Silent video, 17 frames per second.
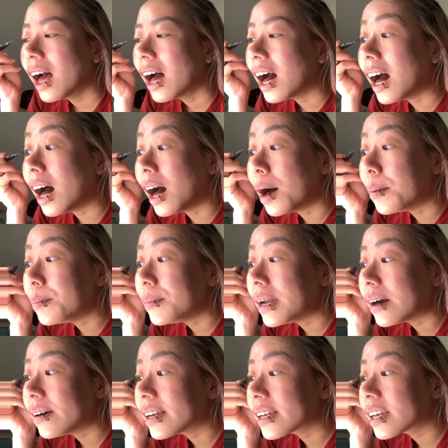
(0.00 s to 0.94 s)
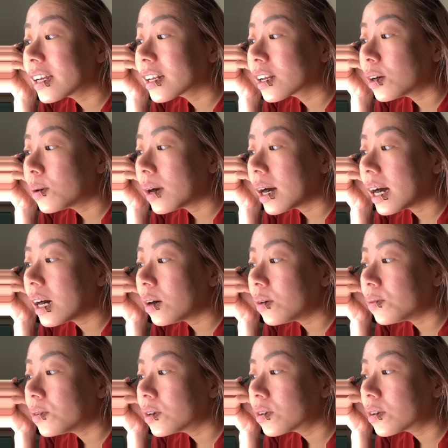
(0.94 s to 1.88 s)
Now I can go
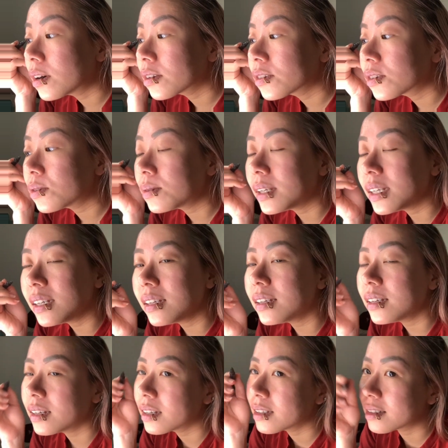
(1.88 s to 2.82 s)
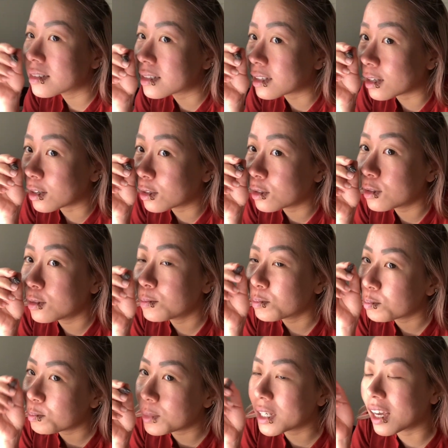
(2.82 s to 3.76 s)
out for grocery. Still
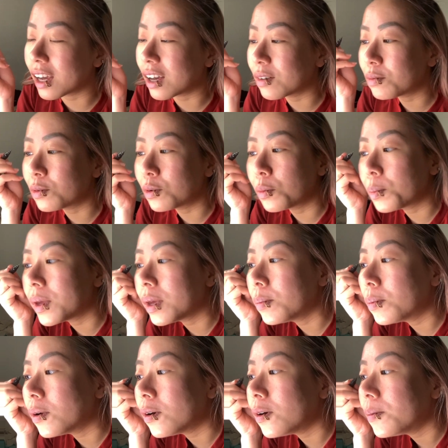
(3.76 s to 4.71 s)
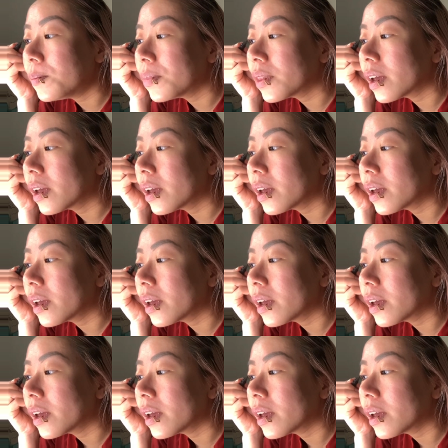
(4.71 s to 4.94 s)
be careful, people.